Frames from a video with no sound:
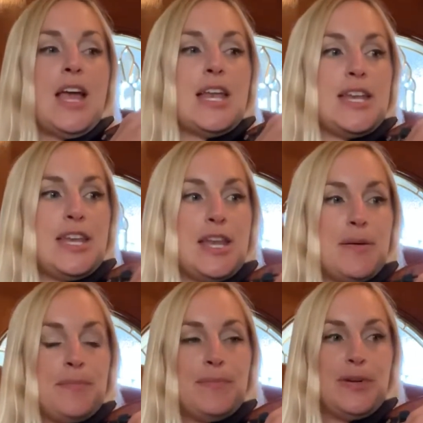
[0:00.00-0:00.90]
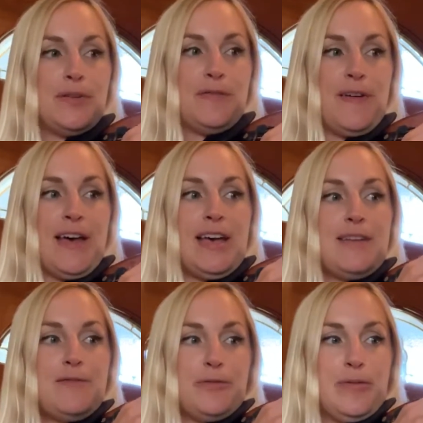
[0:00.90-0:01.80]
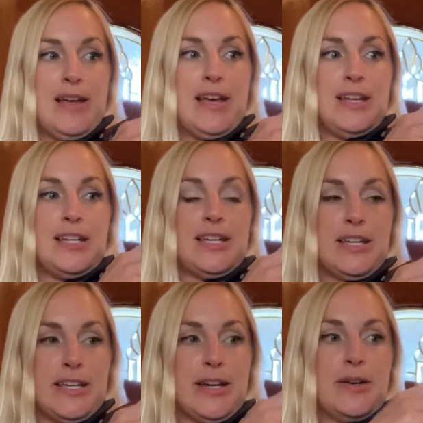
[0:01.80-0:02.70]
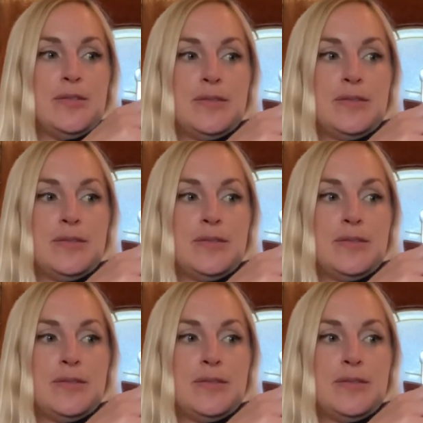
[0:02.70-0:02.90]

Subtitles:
Number 5, ready, go.